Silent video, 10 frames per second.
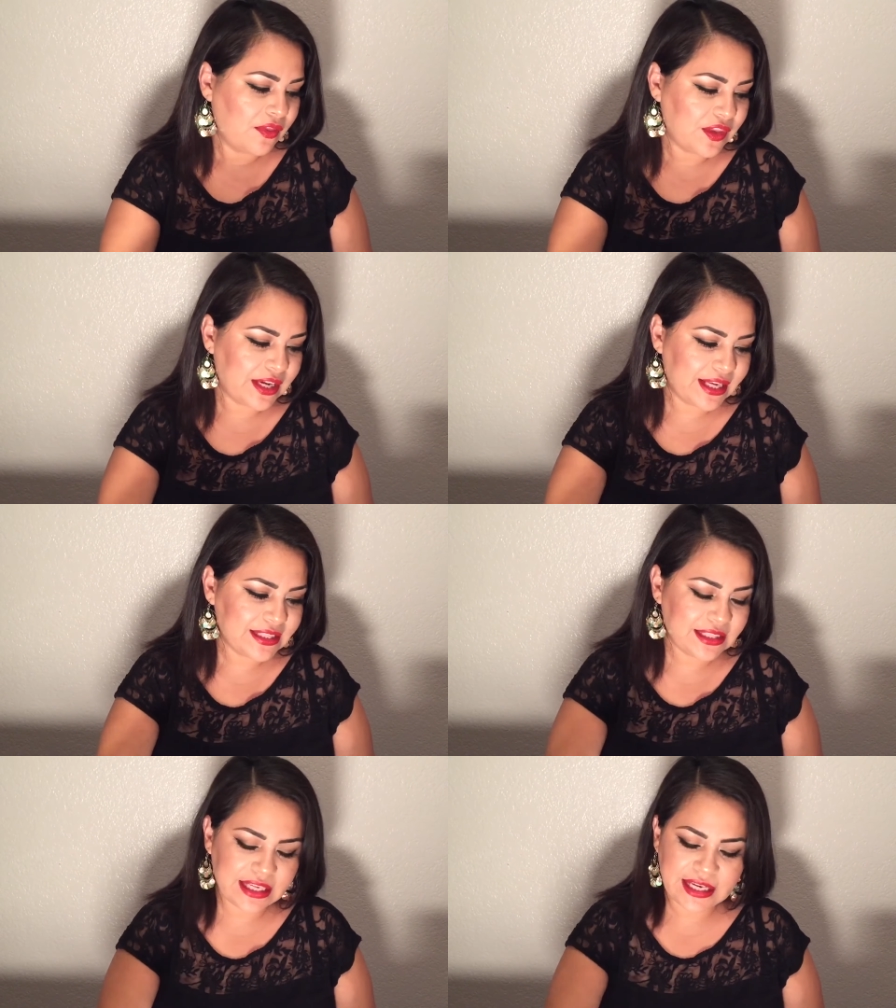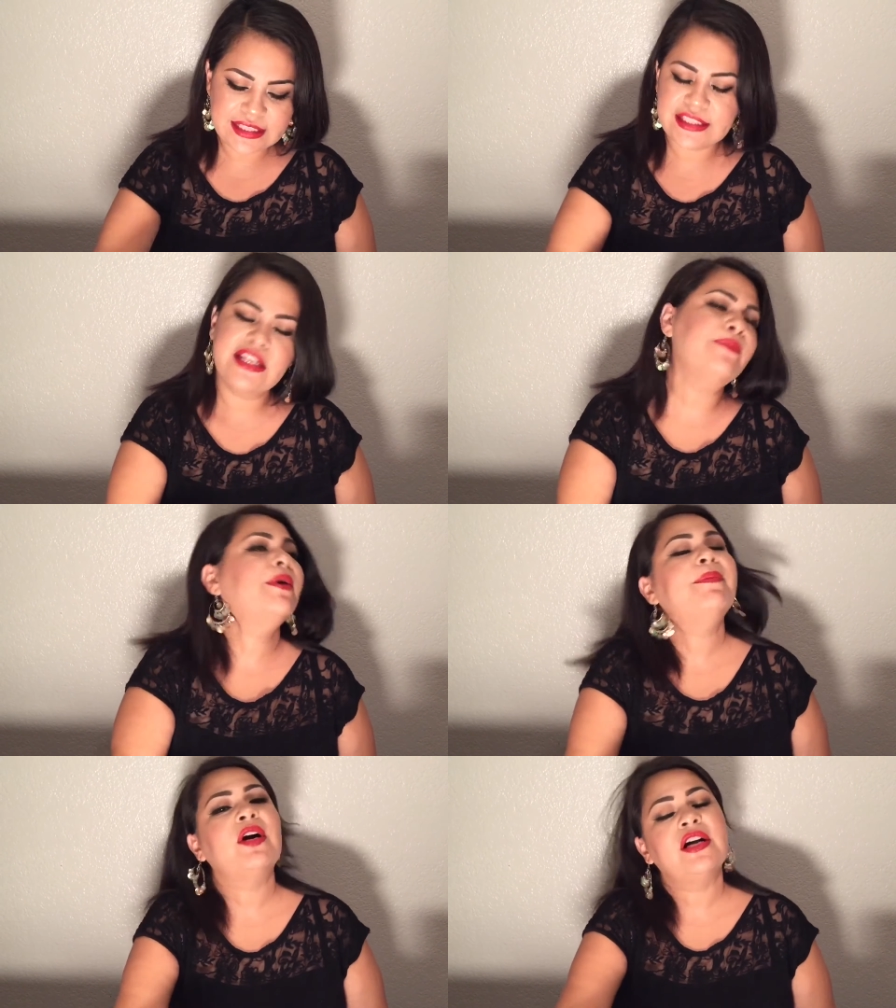The next thing I see in
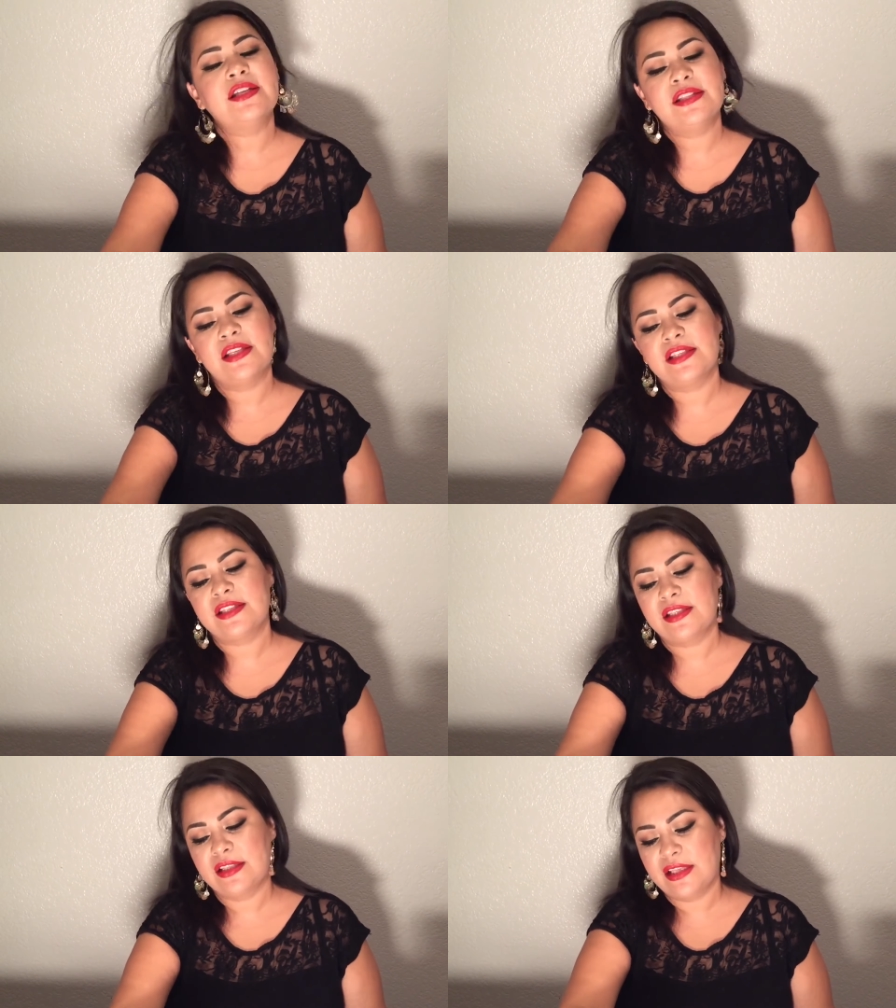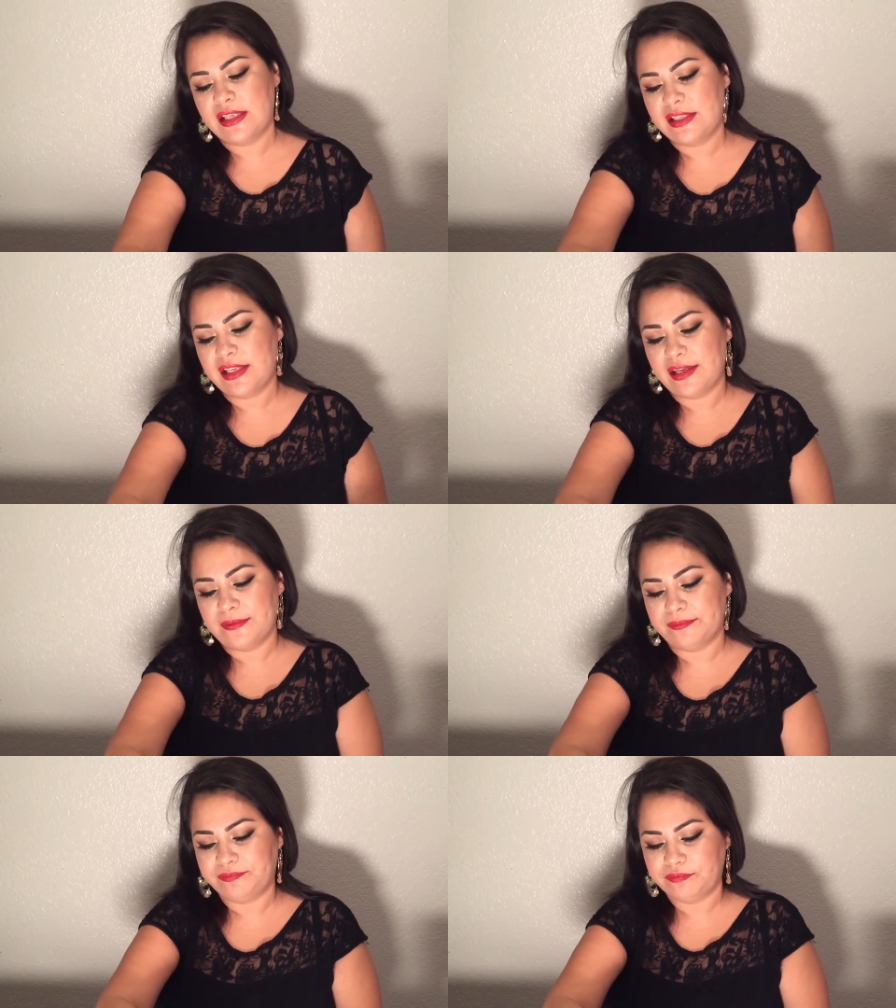my box is this
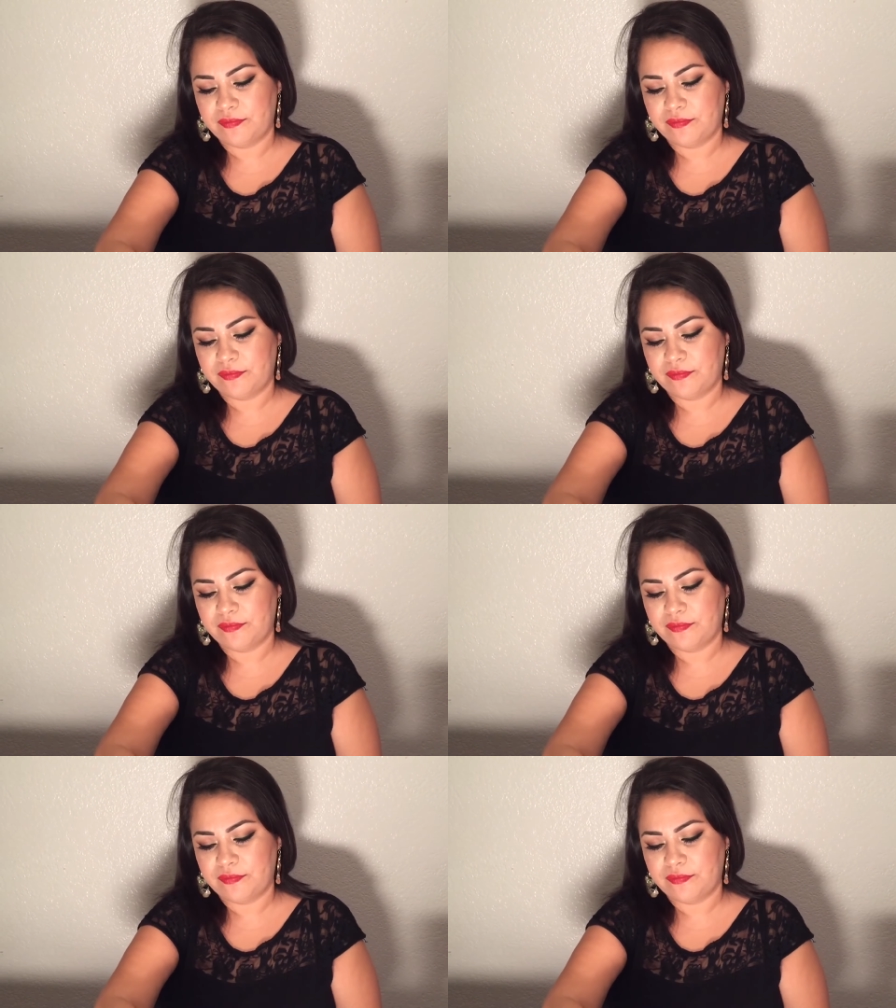um,